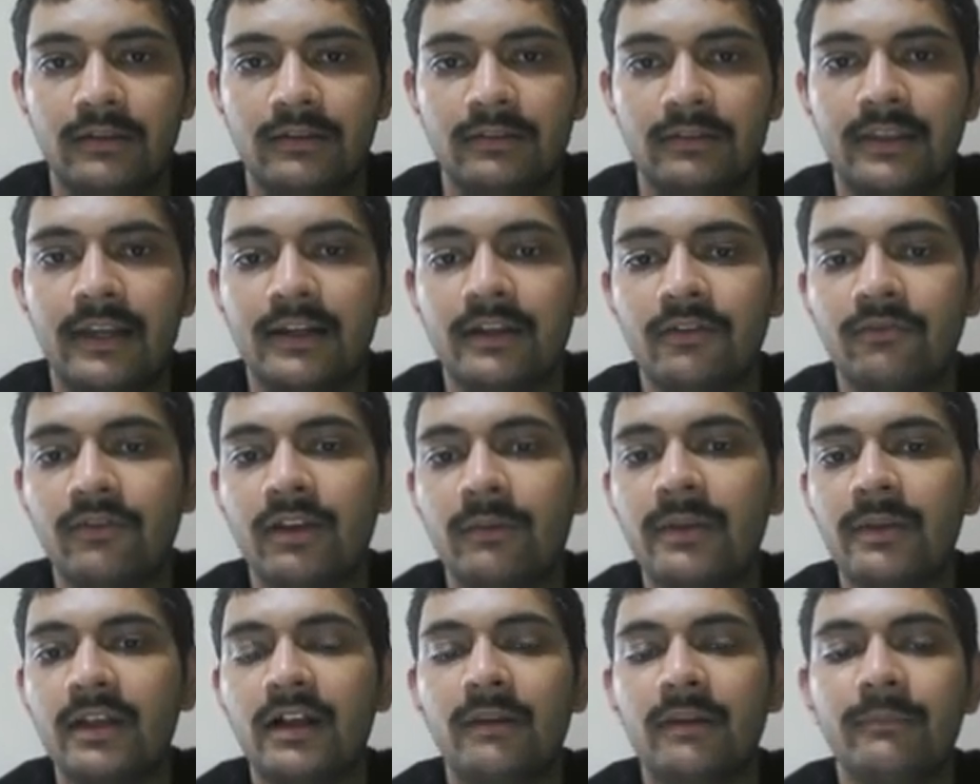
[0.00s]
that will
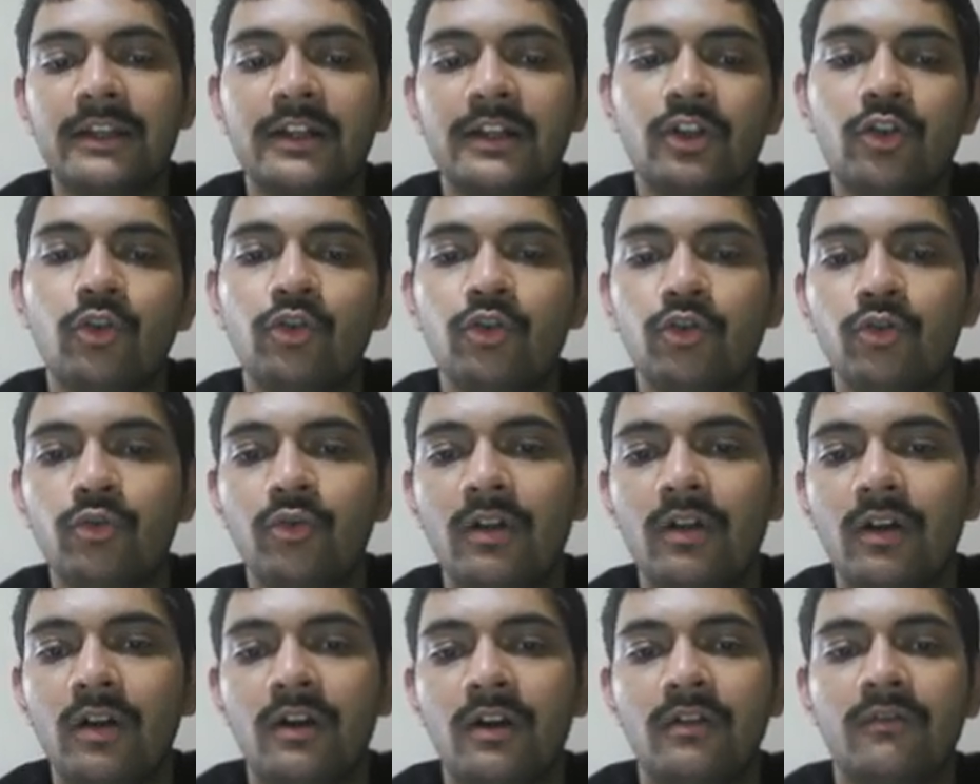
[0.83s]
be coming to you
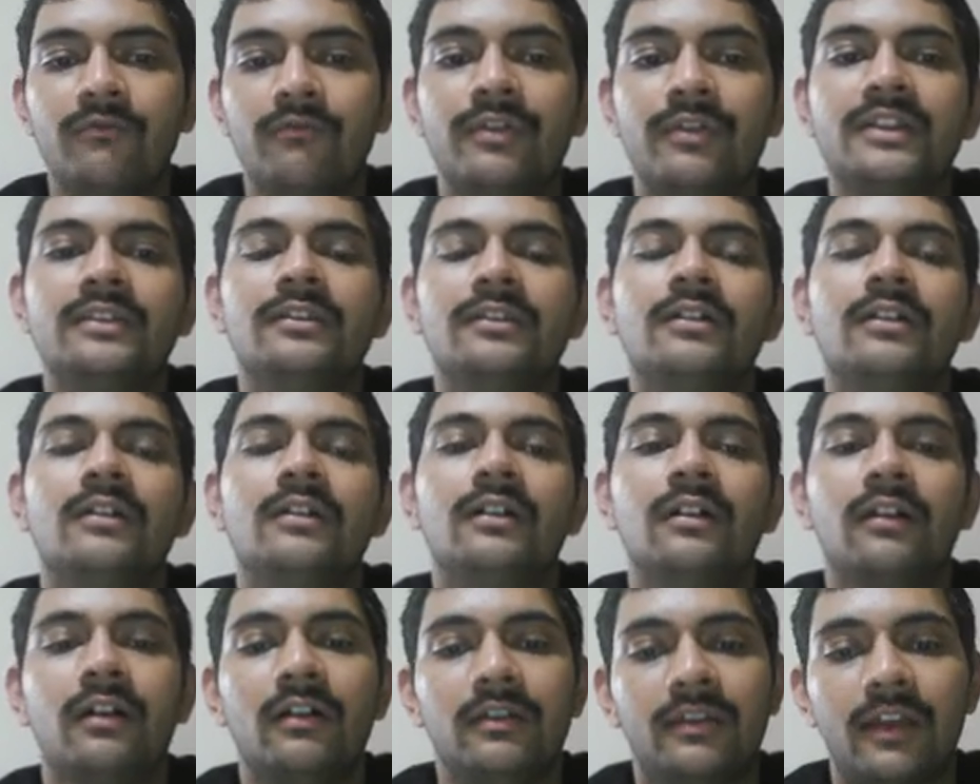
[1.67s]
with
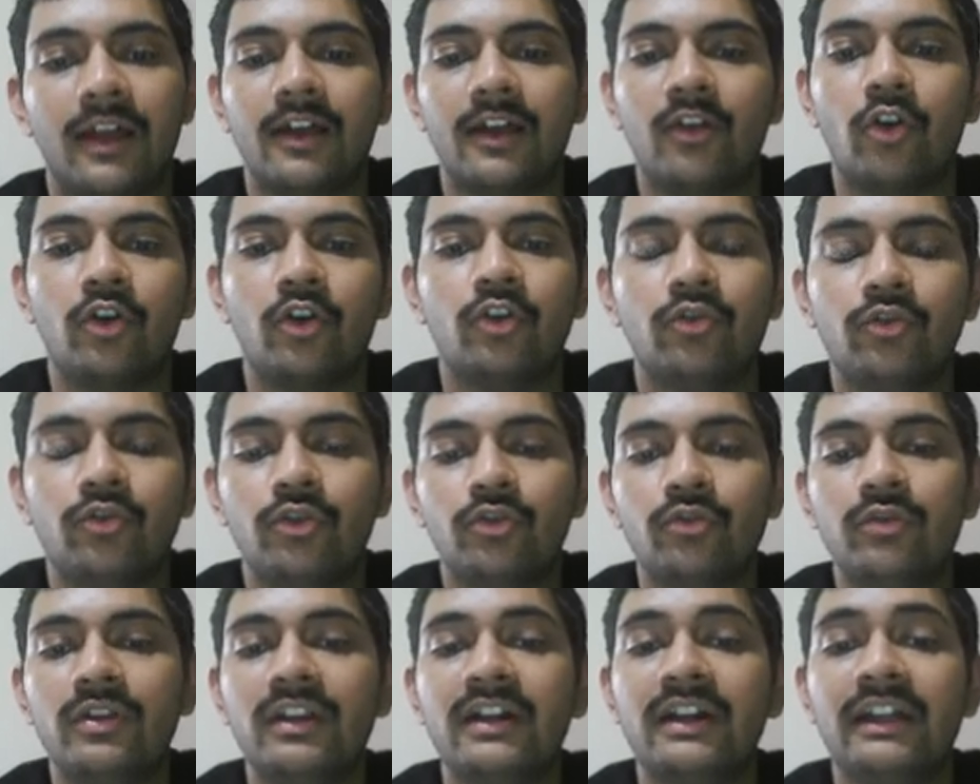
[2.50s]
a thyroid
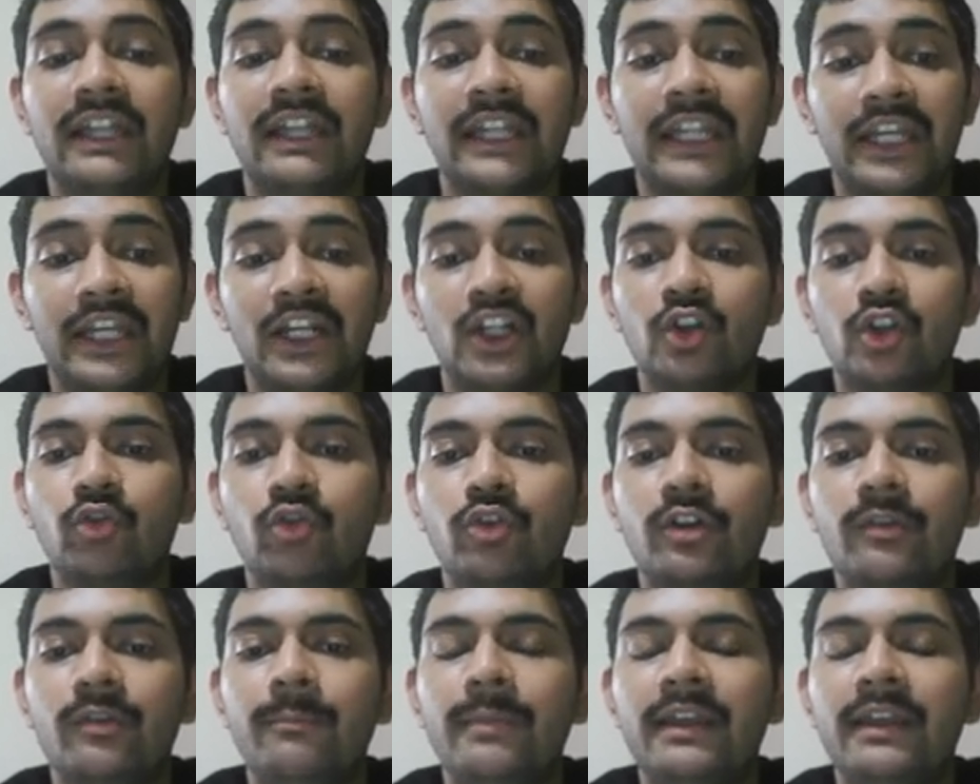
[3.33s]
nodule. It
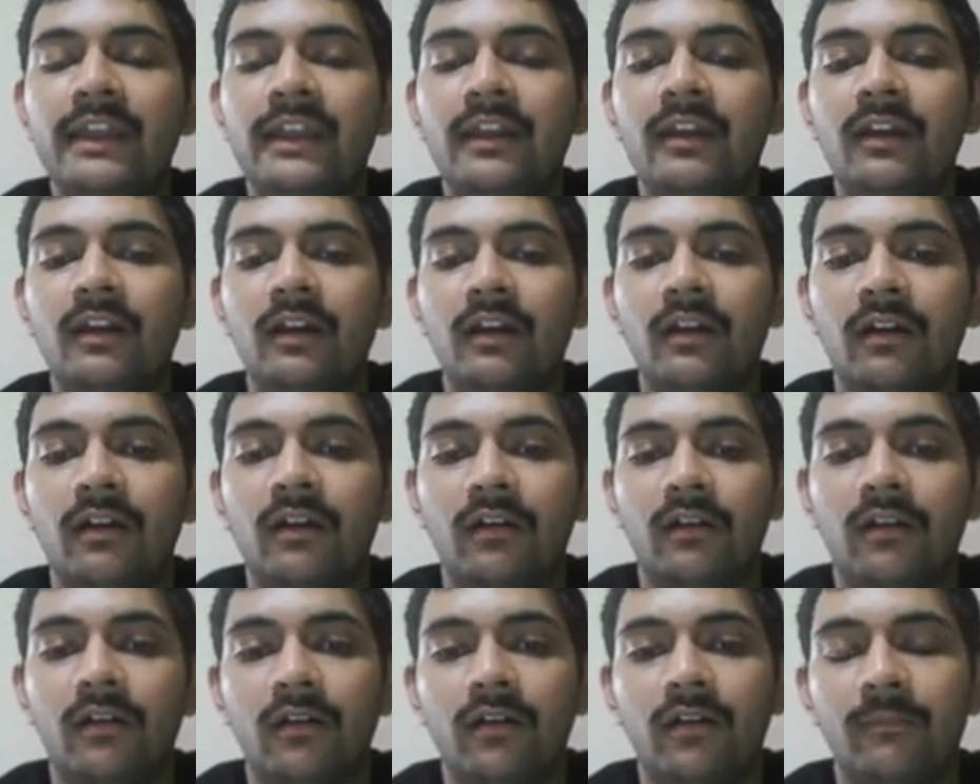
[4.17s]
could be
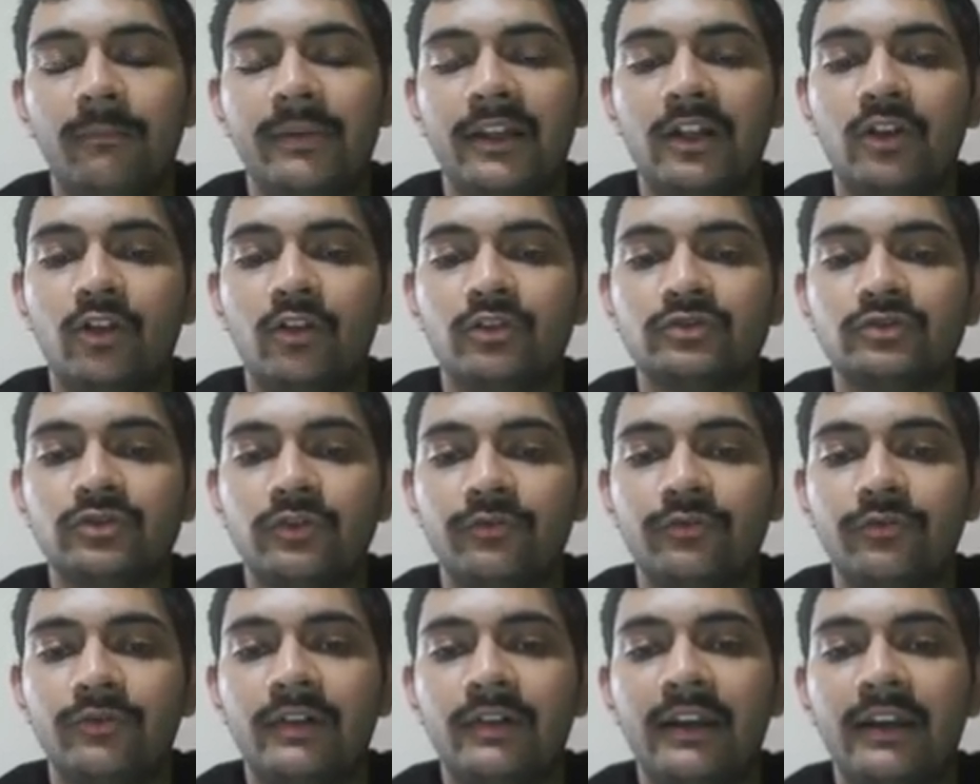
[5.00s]
because
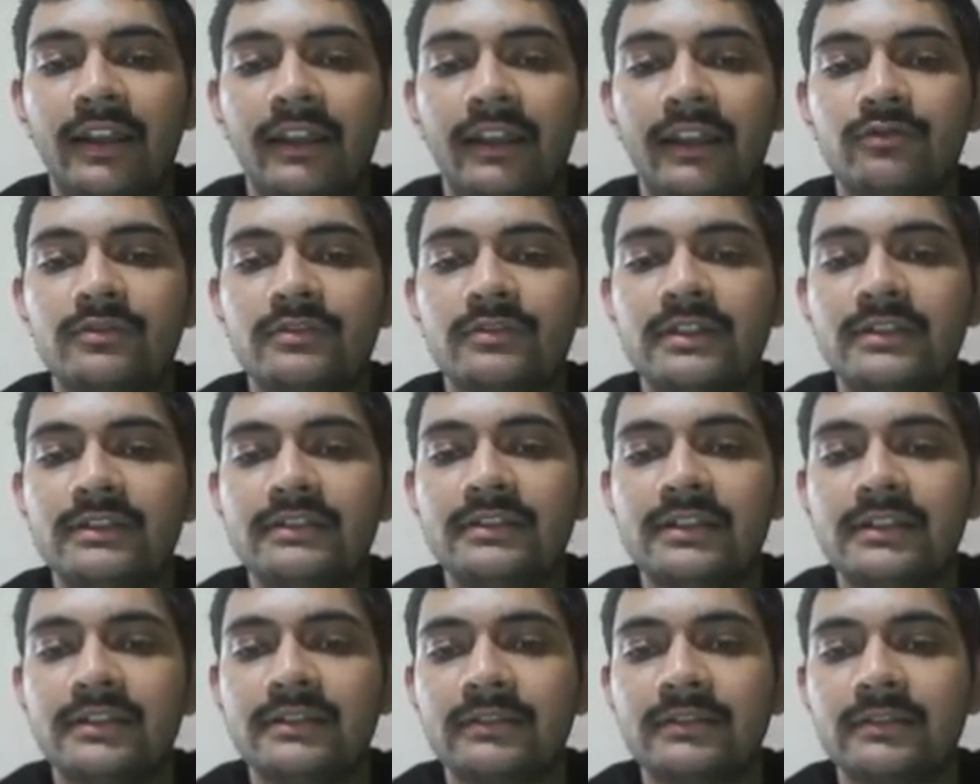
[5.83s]
of Graves'
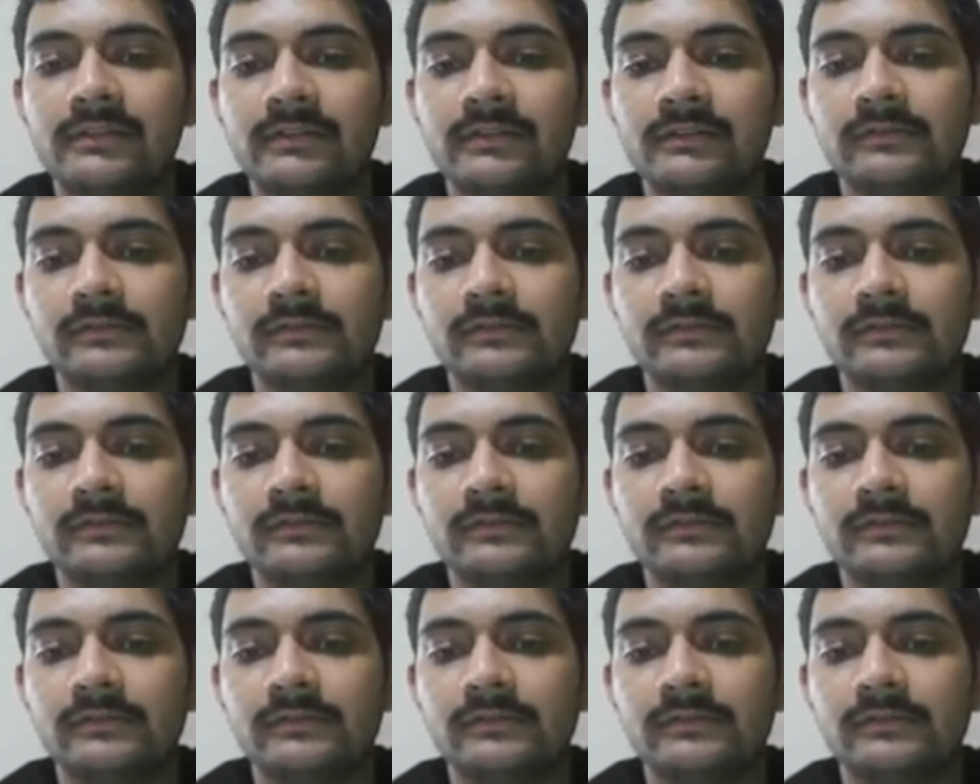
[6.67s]
disease.